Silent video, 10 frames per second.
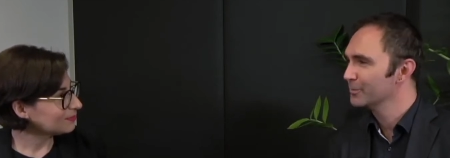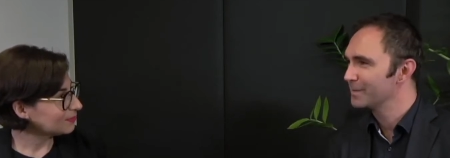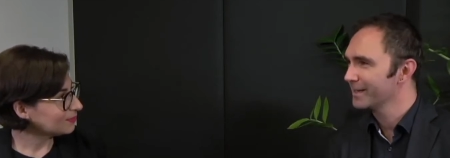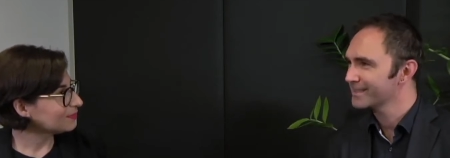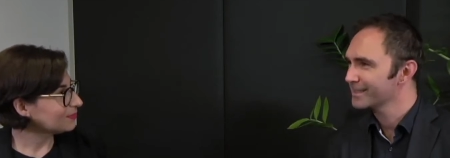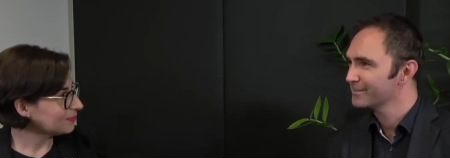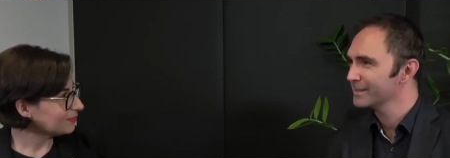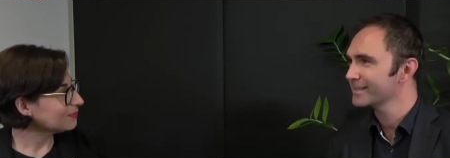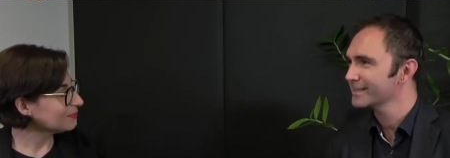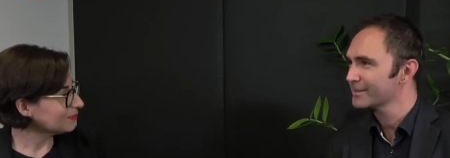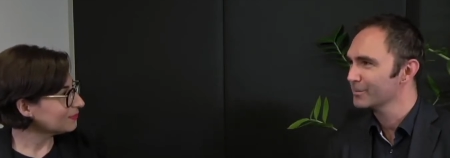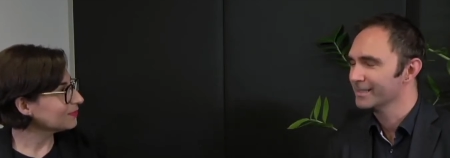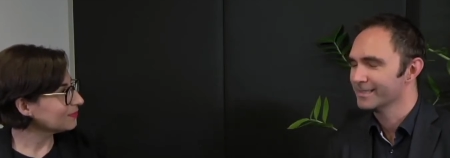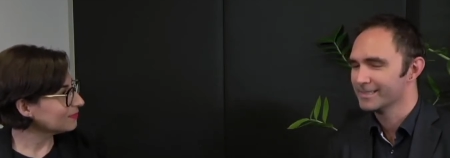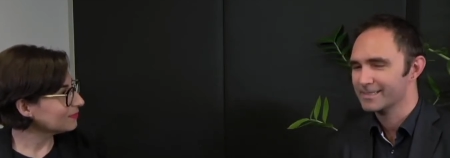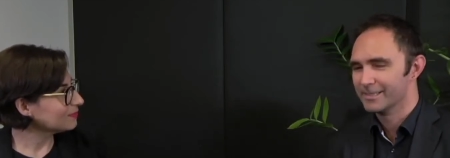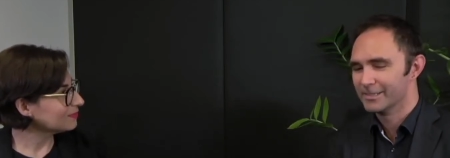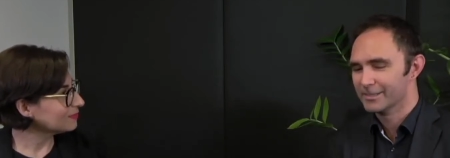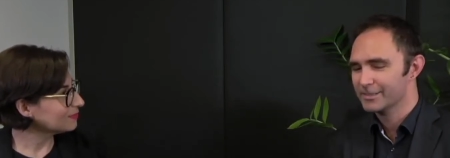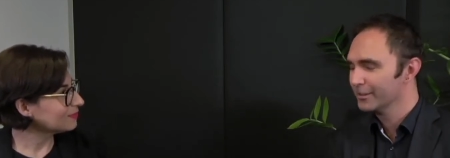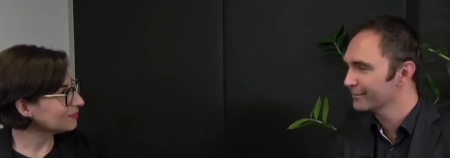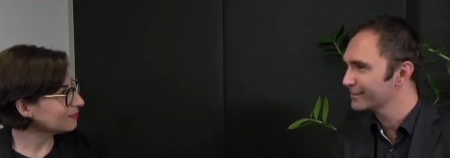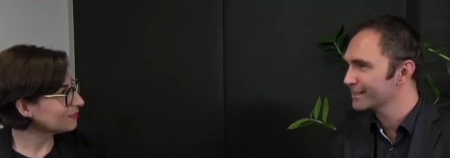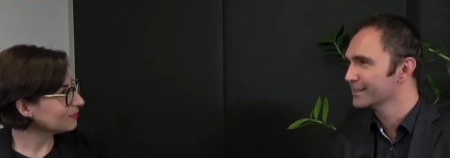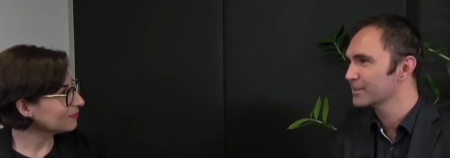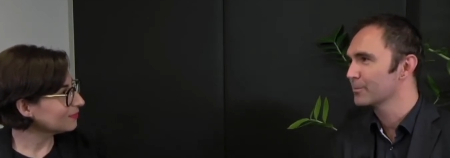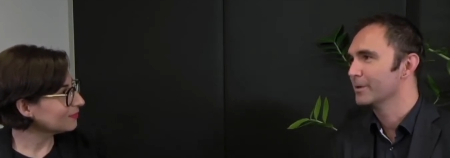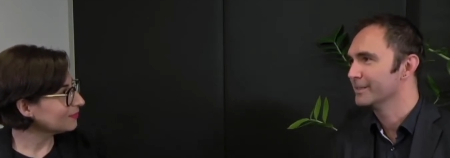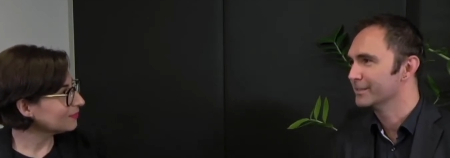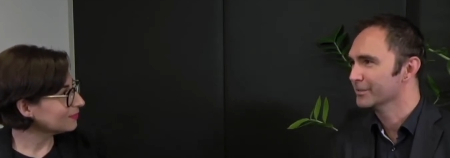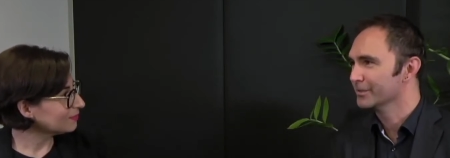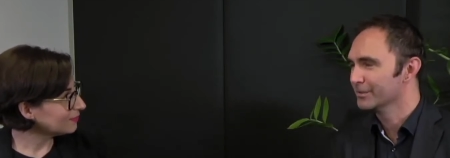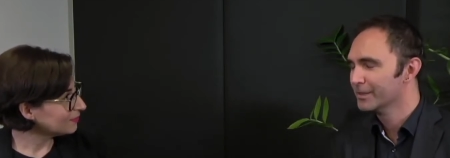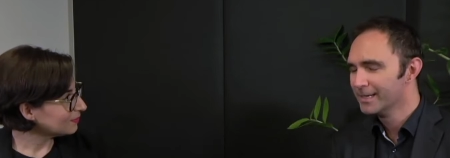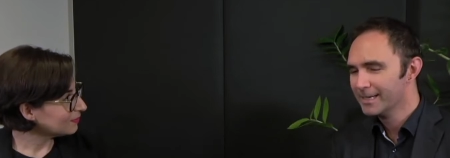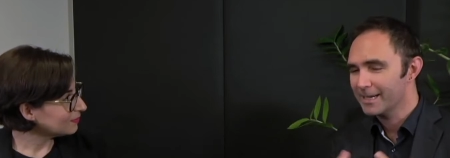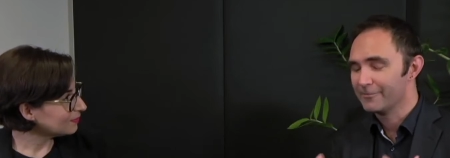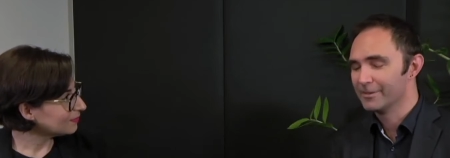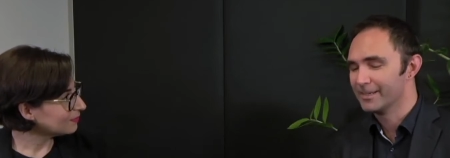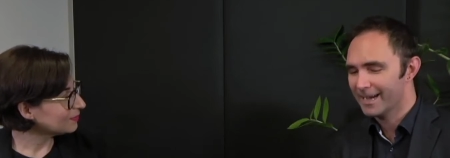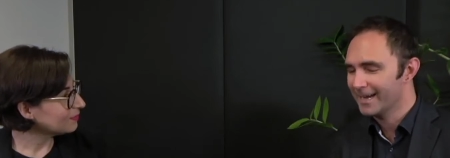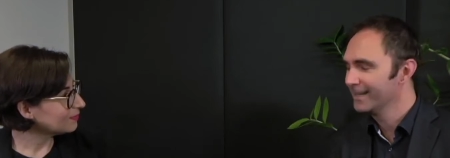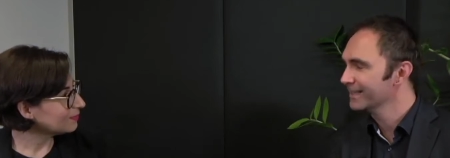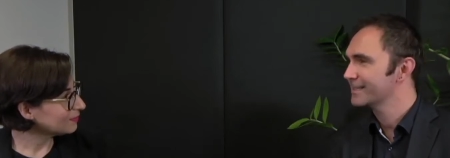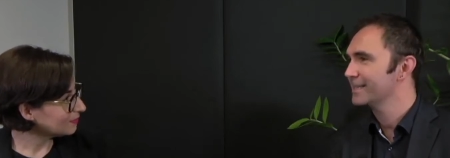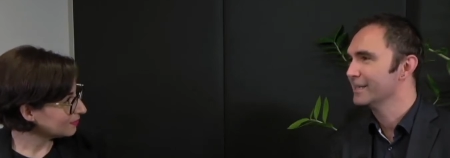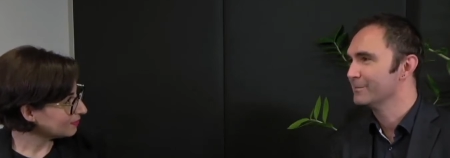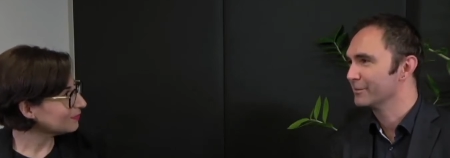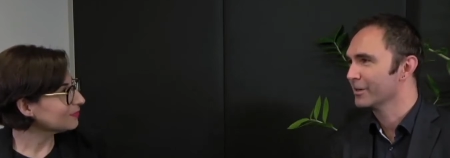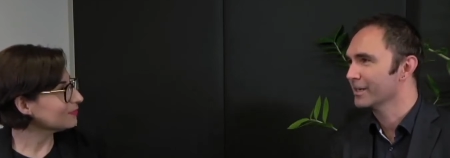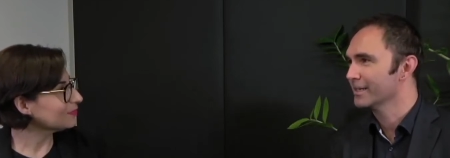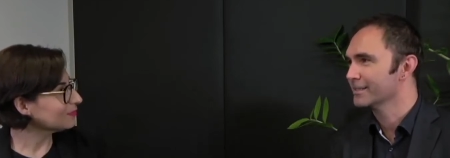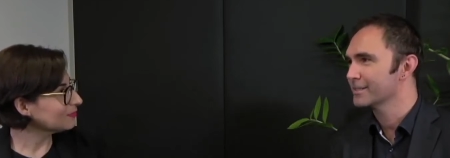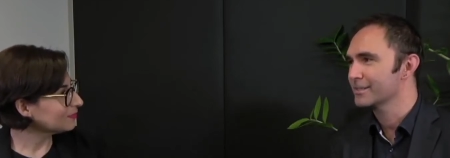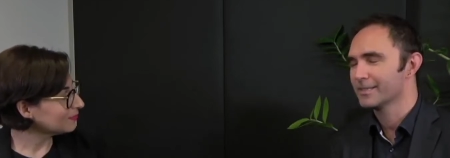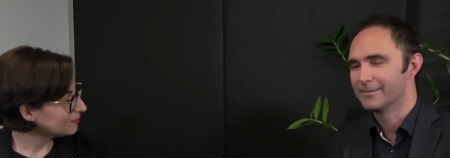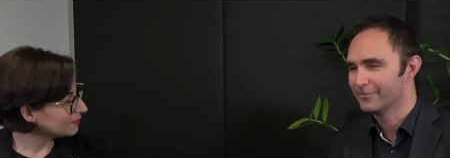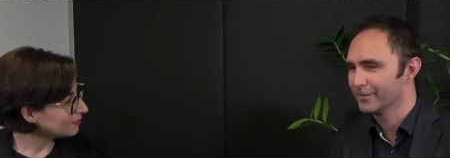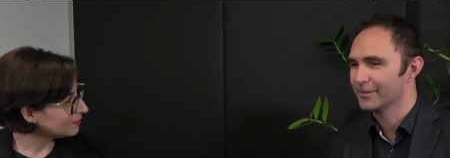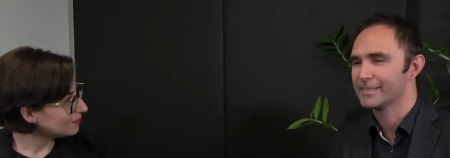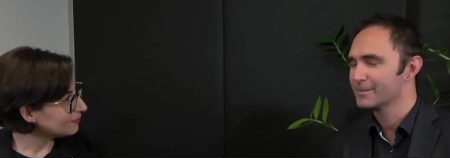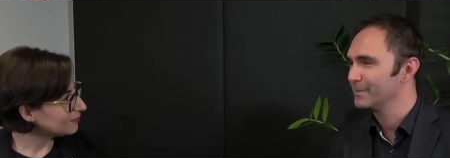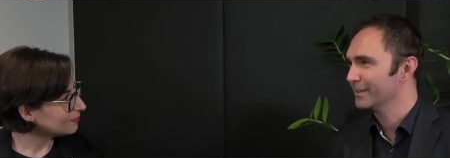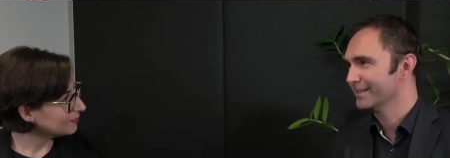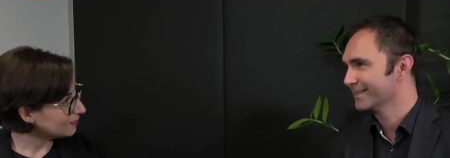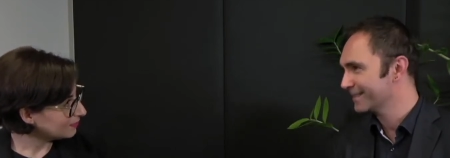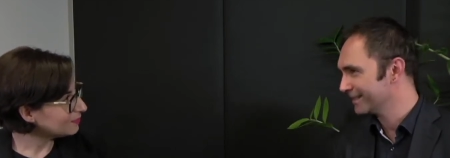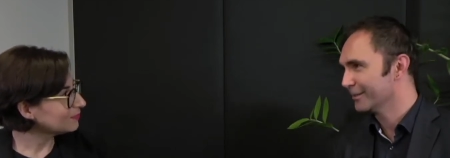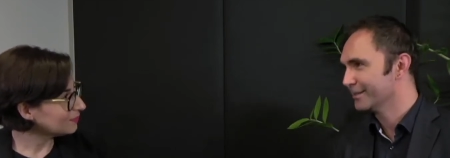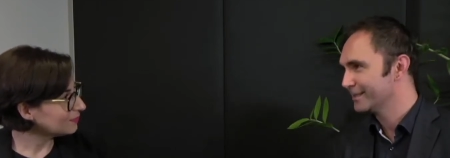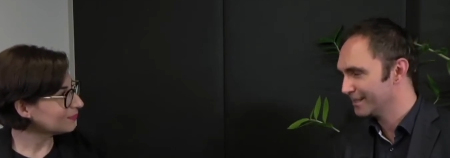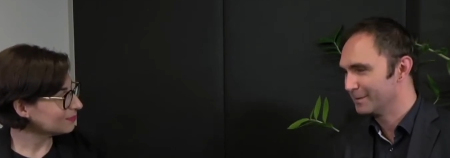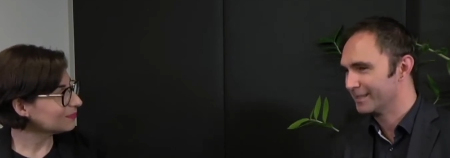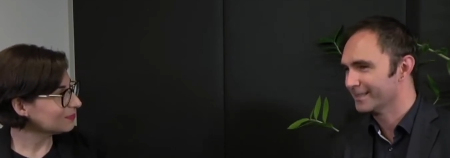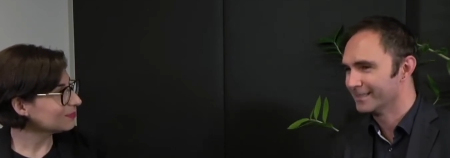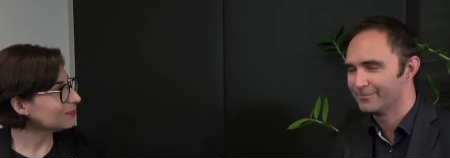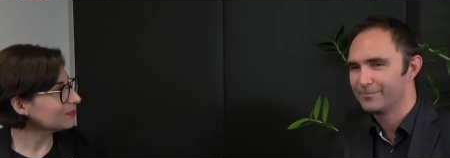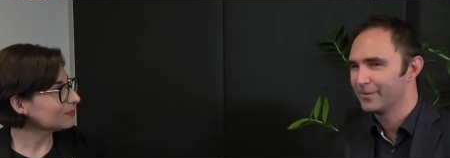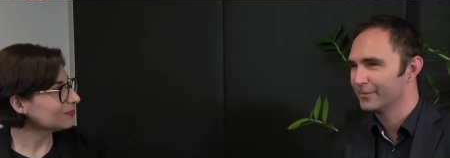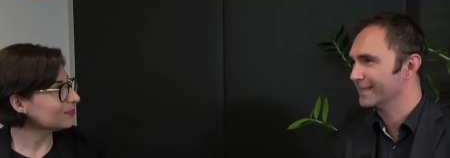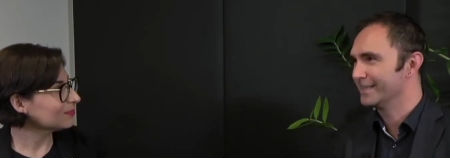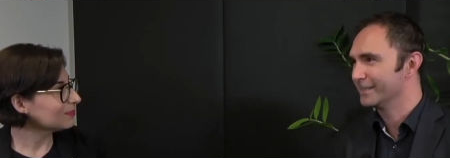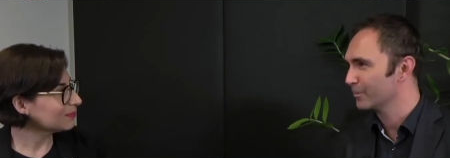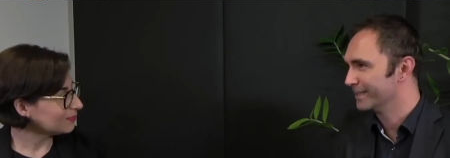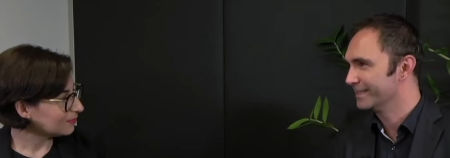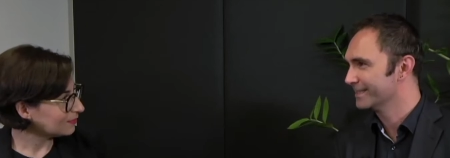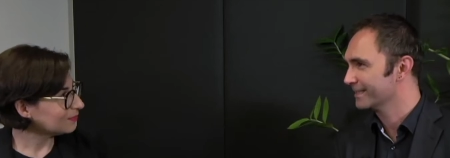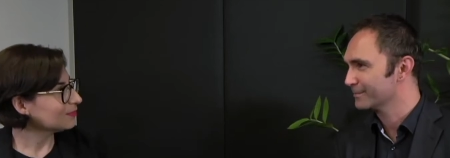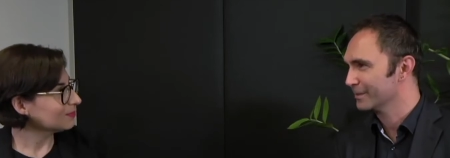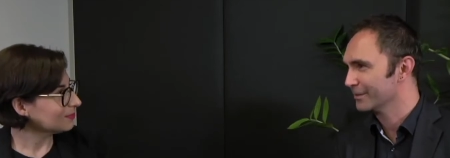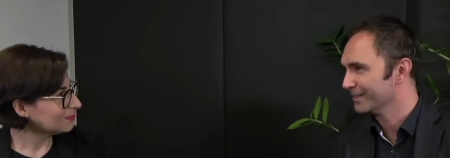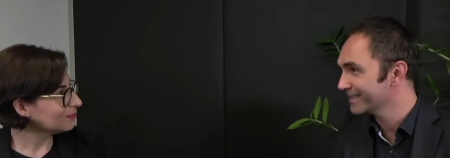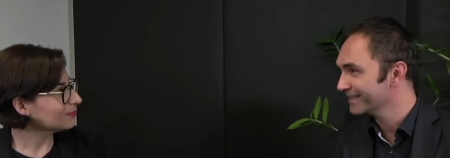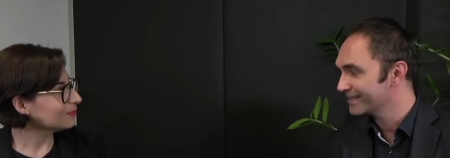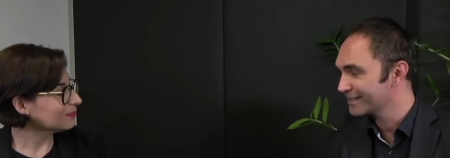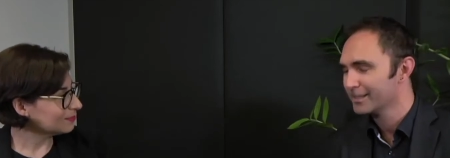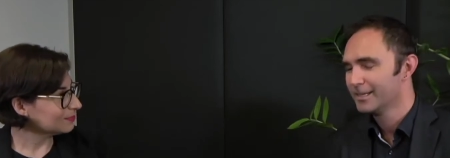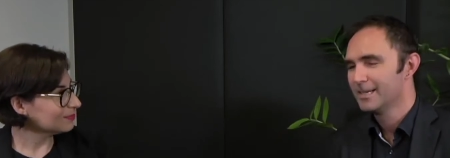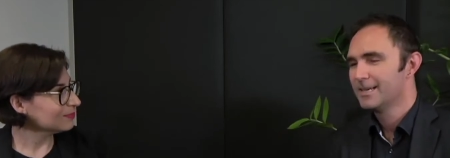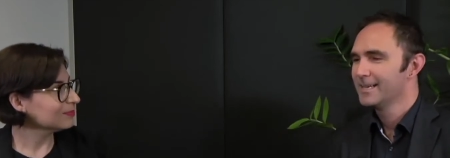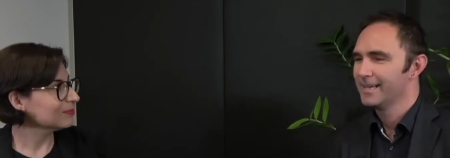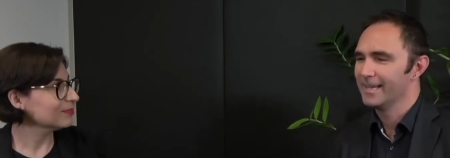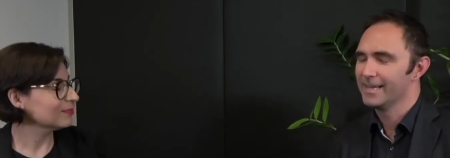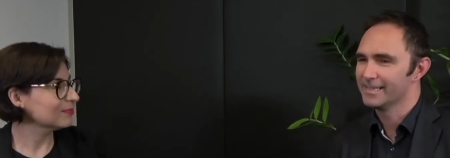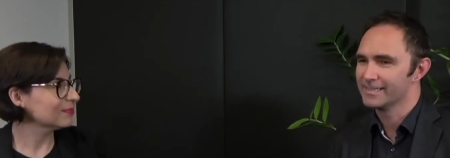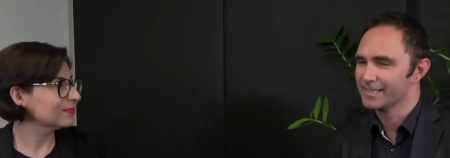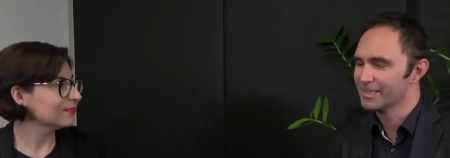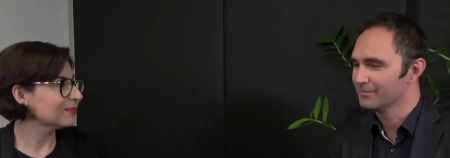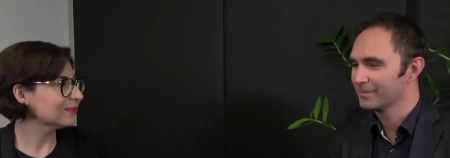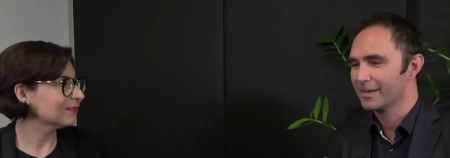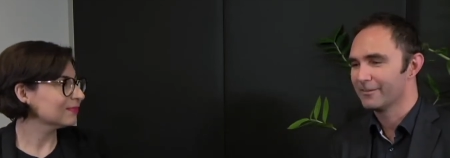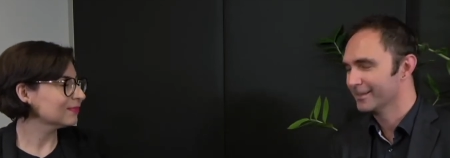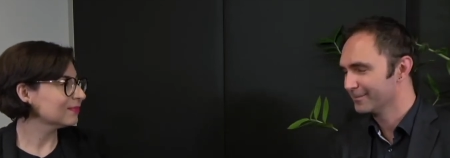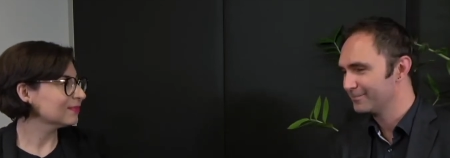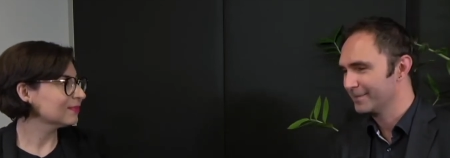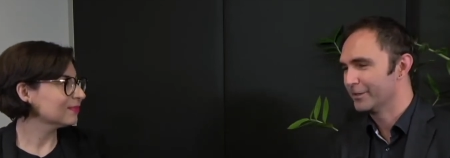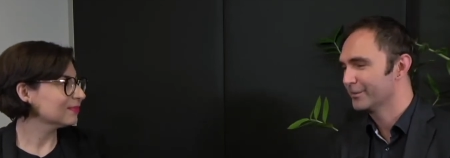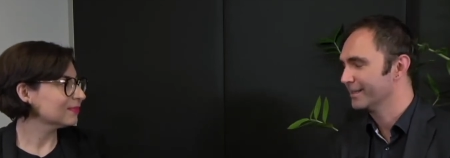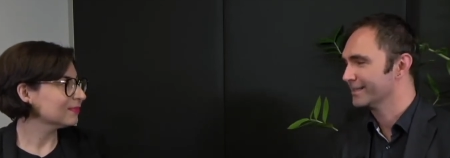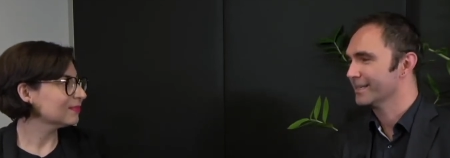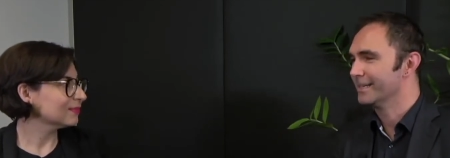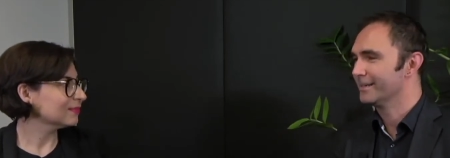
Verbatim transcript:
Speaker 1: parts of the business. One is the services, where we do have a A list team of guys very experienced, you know, typically 15 to 20 years experience each, mm -hmm. and um, cover, you know, things like